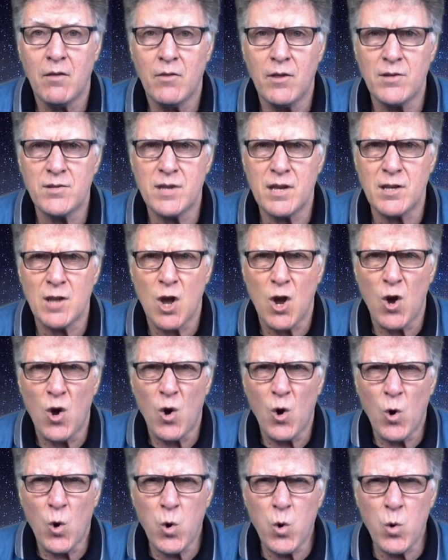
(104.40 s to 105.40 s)
They said,
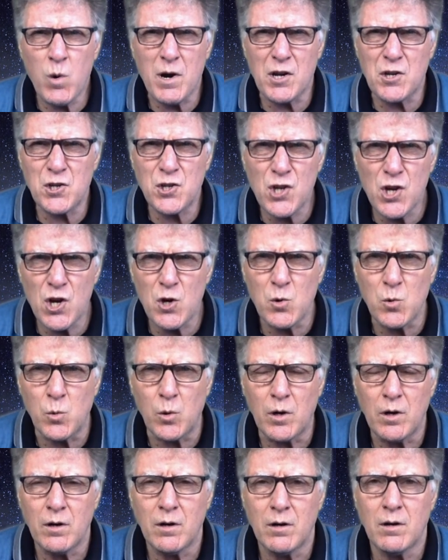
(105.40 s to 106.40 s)
"Who are
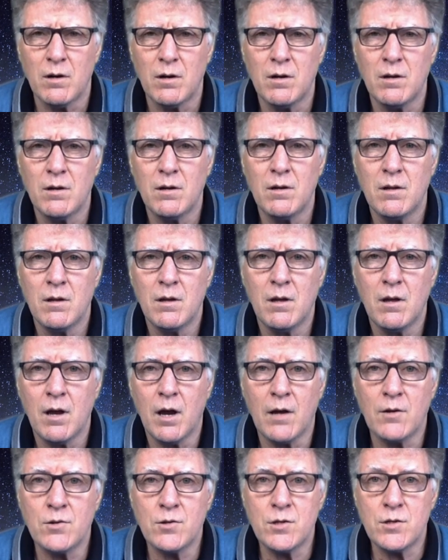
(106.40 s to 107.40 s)
you?"
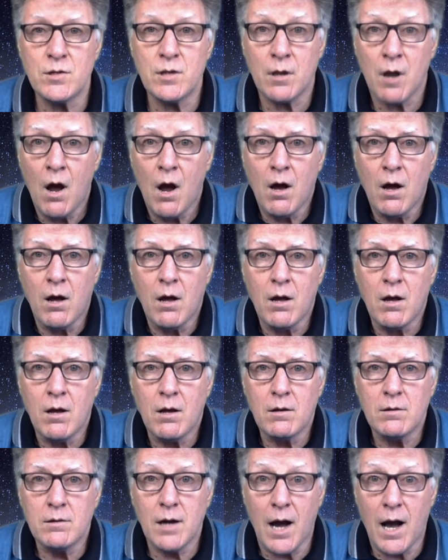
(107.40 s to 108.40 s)
And she said,
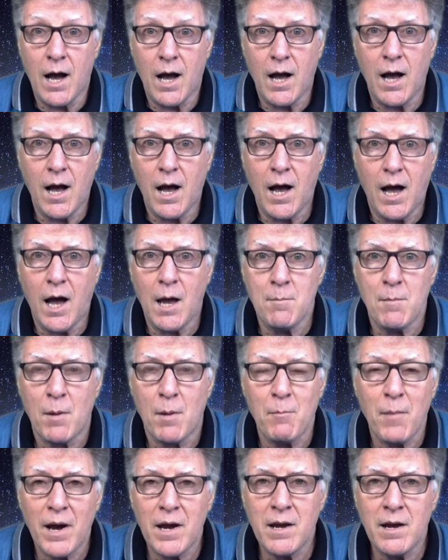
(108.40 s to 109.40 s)
"I'm
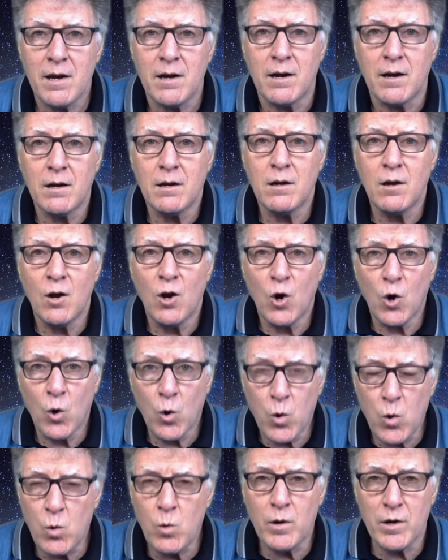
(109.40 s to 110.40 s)
Amaya.
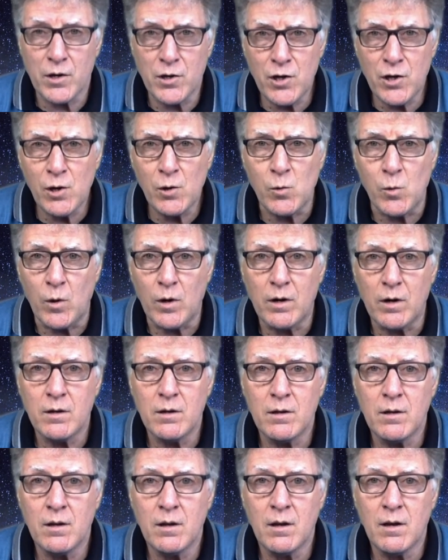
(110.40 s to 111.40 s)
Who are you?"
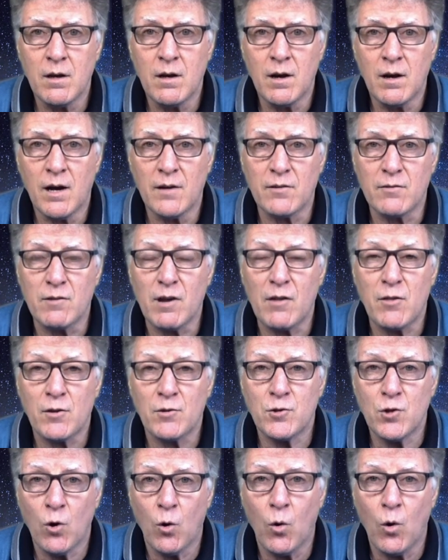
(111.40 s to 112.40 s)
And a rather
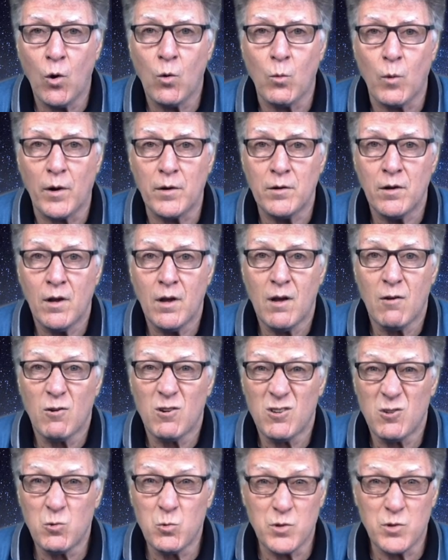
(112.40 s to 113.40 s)
tall one,
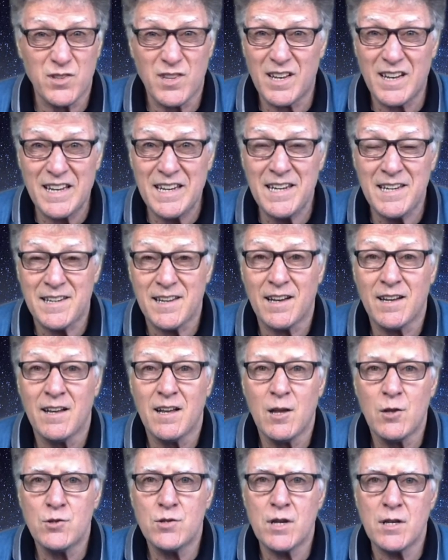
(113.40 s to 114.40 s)
who was the leader,
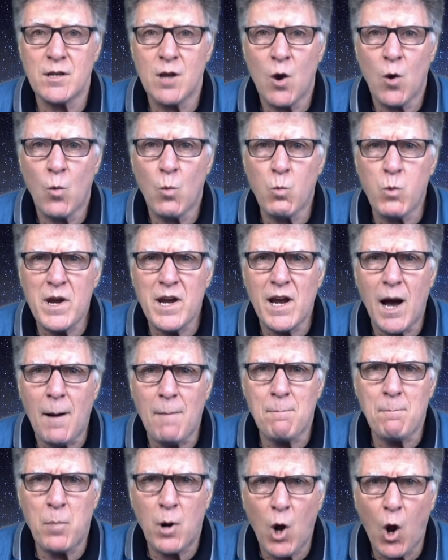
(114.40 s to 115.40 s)
said, "We
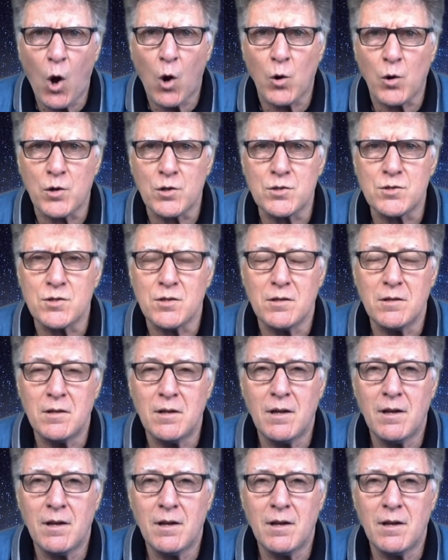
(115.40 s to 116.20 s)
are Plogs."